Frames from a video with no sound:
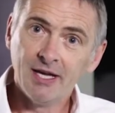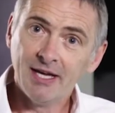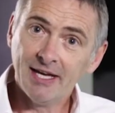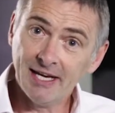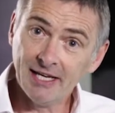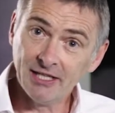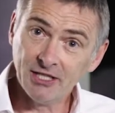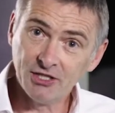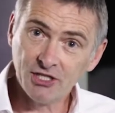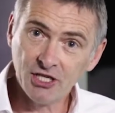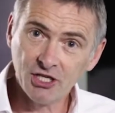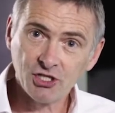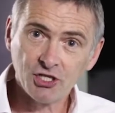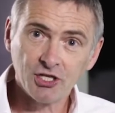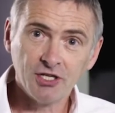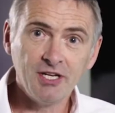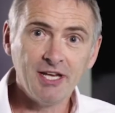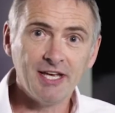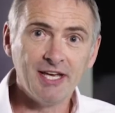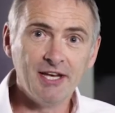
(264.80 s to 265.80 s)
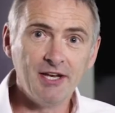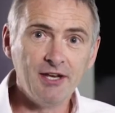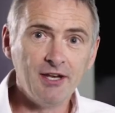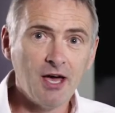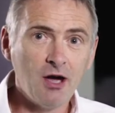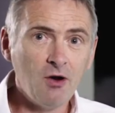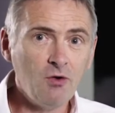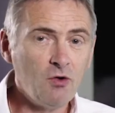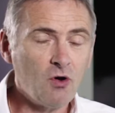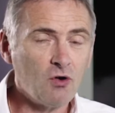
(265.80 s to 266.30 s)
In addition, it
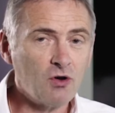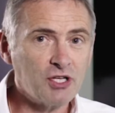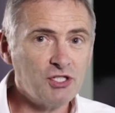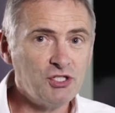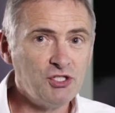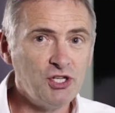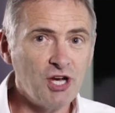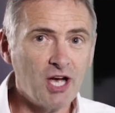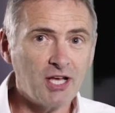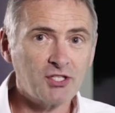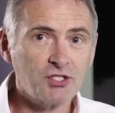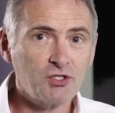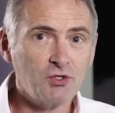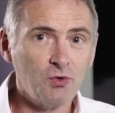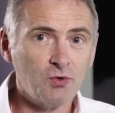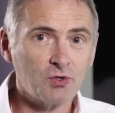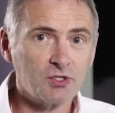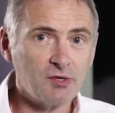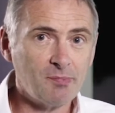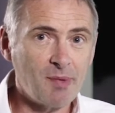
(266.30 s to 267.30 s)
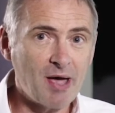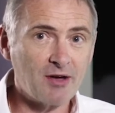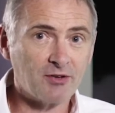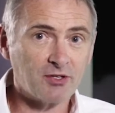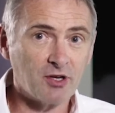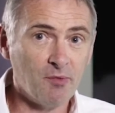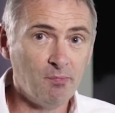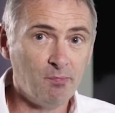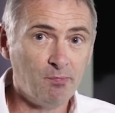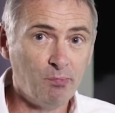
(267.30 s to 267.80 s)
no longer just talks
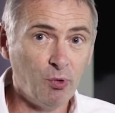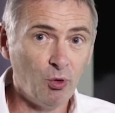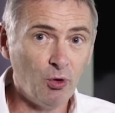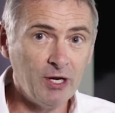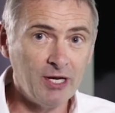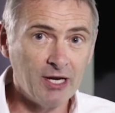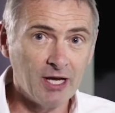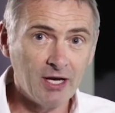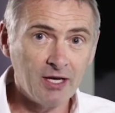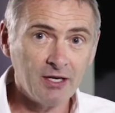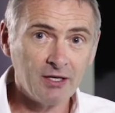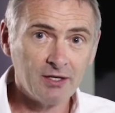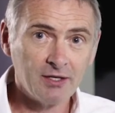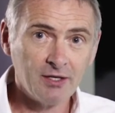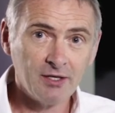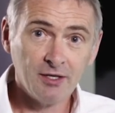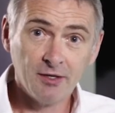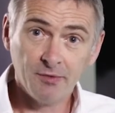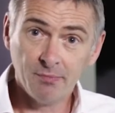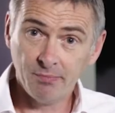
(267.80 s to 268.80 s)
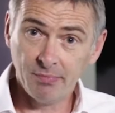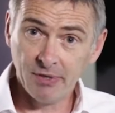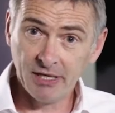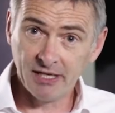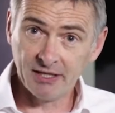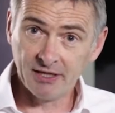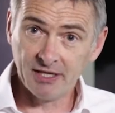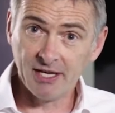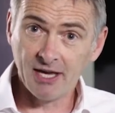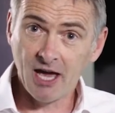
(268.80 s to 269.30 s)
about a boiler
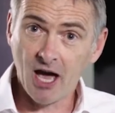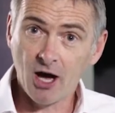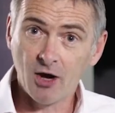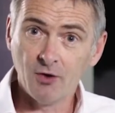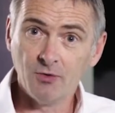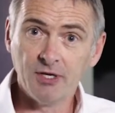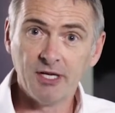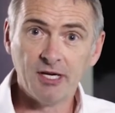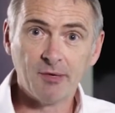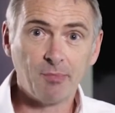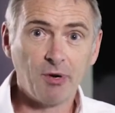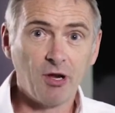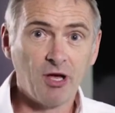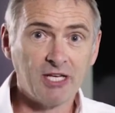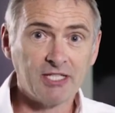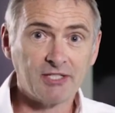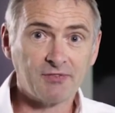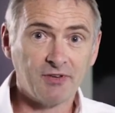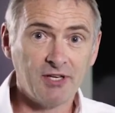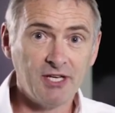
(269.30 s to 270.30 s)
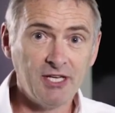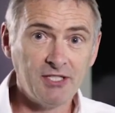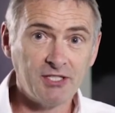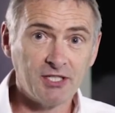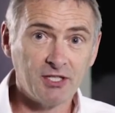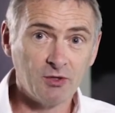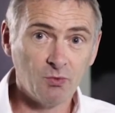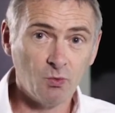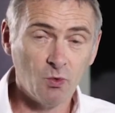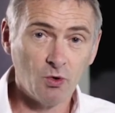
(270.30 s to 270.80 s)
being the only appliance for
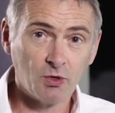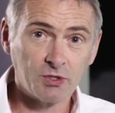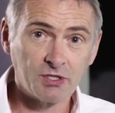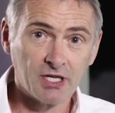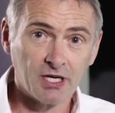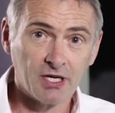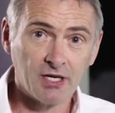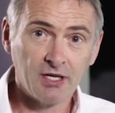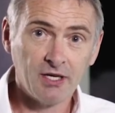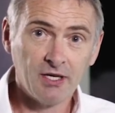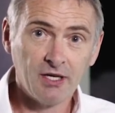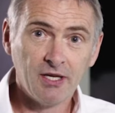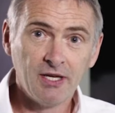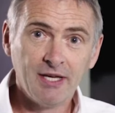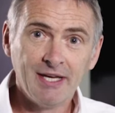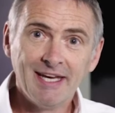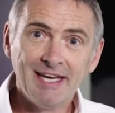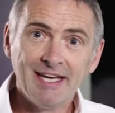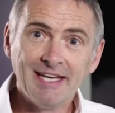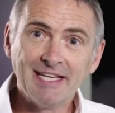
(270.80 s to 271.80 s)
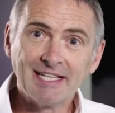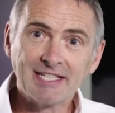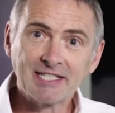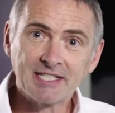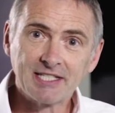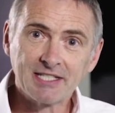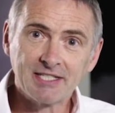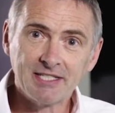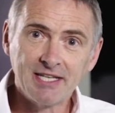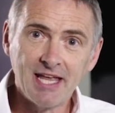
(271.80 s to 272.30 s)
heating the water, it
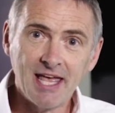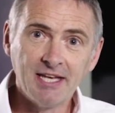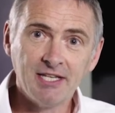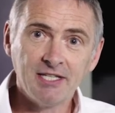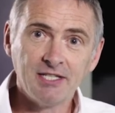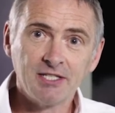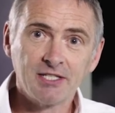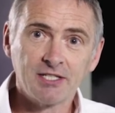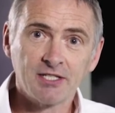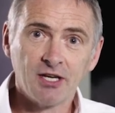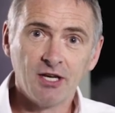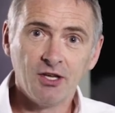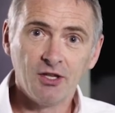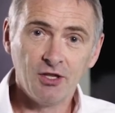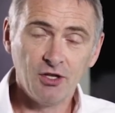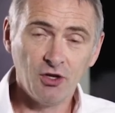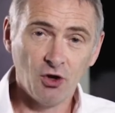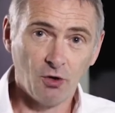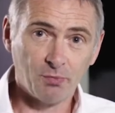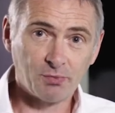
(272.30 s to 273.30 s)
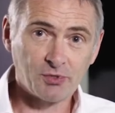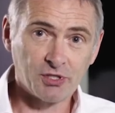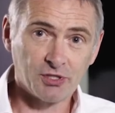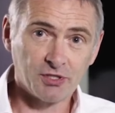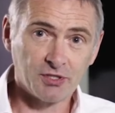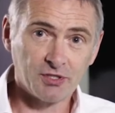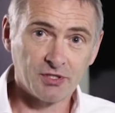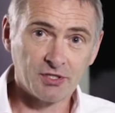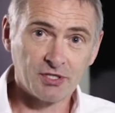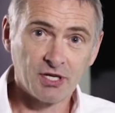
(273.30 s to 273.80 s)
extends the
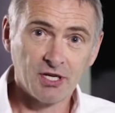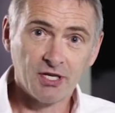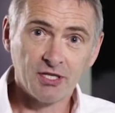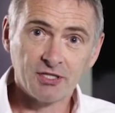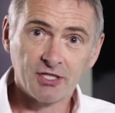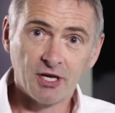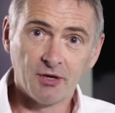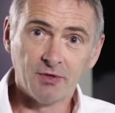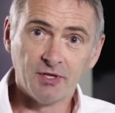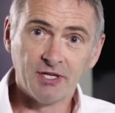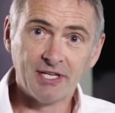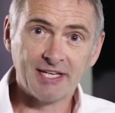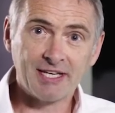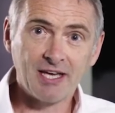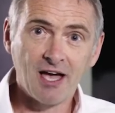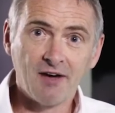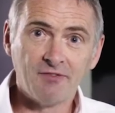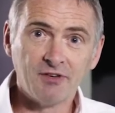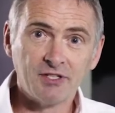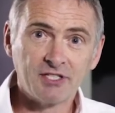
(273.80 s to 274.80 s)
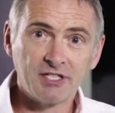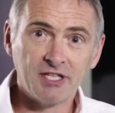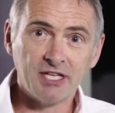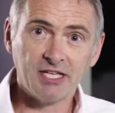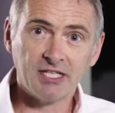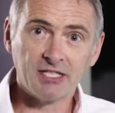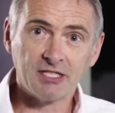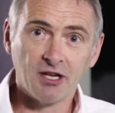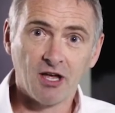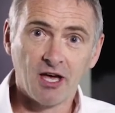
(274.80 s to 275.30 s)
options so that it covers
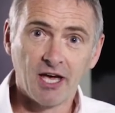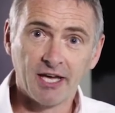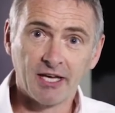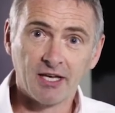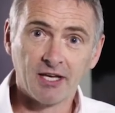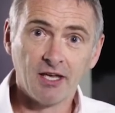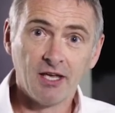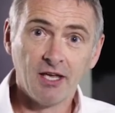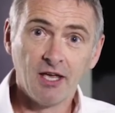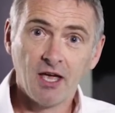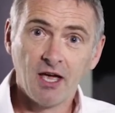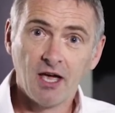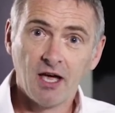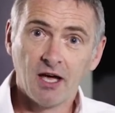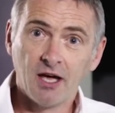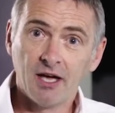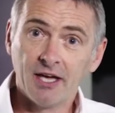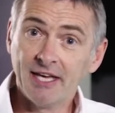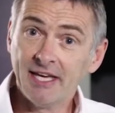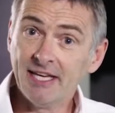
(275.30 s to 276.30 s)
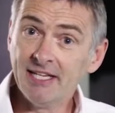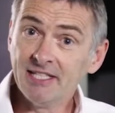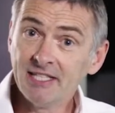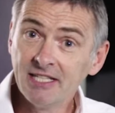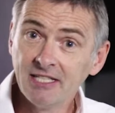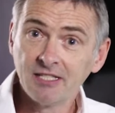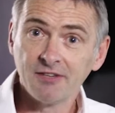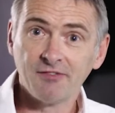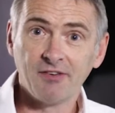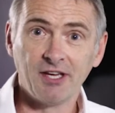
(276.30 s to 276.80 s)
things like uh, heat
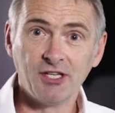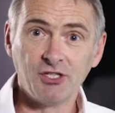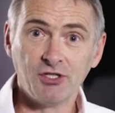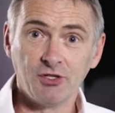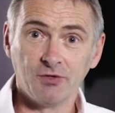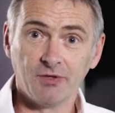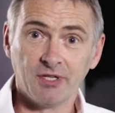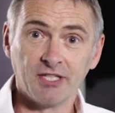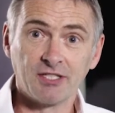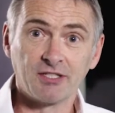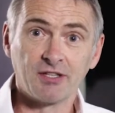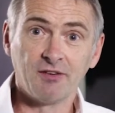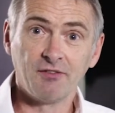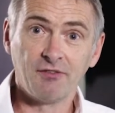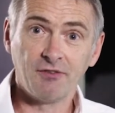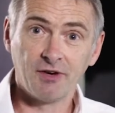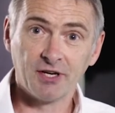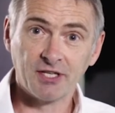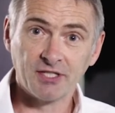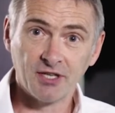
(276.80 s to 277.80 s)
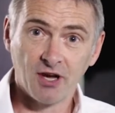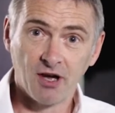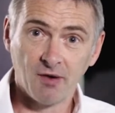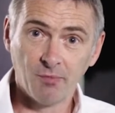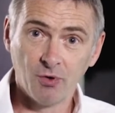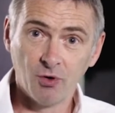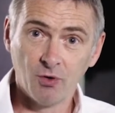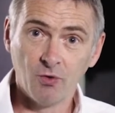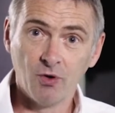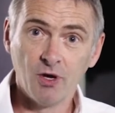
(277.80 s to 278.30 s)
interface units, for
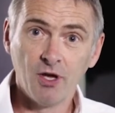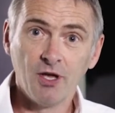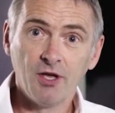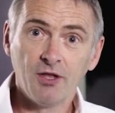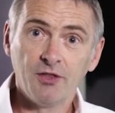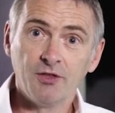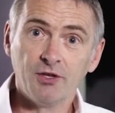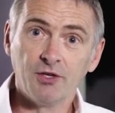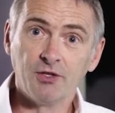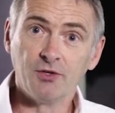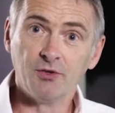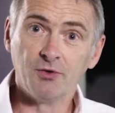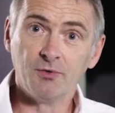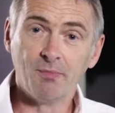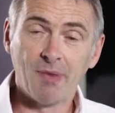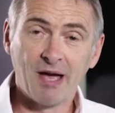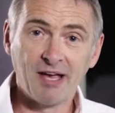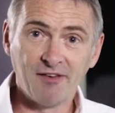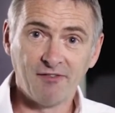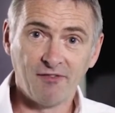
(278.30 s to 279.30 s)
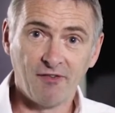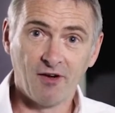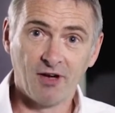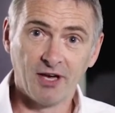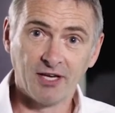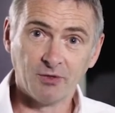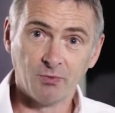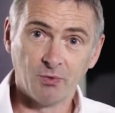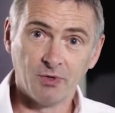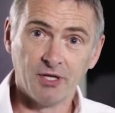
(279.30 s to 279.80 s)
example, that you may
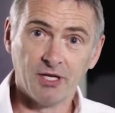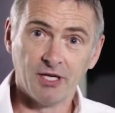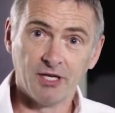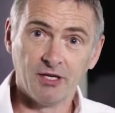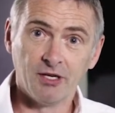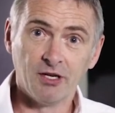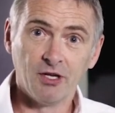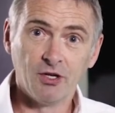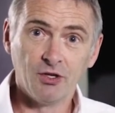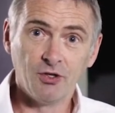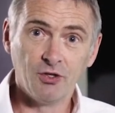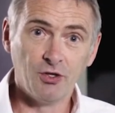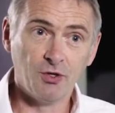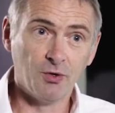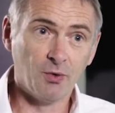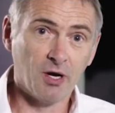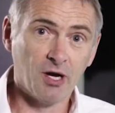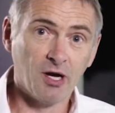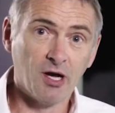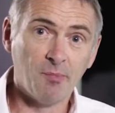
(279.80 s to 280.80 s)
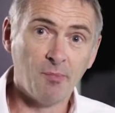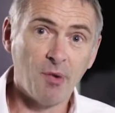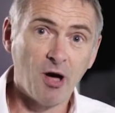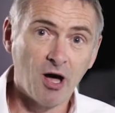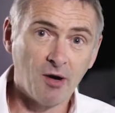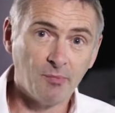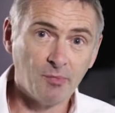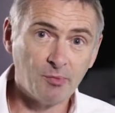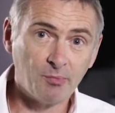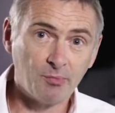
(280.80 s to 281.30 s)
find within newer
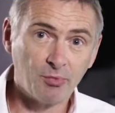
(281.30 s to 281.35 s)
apartment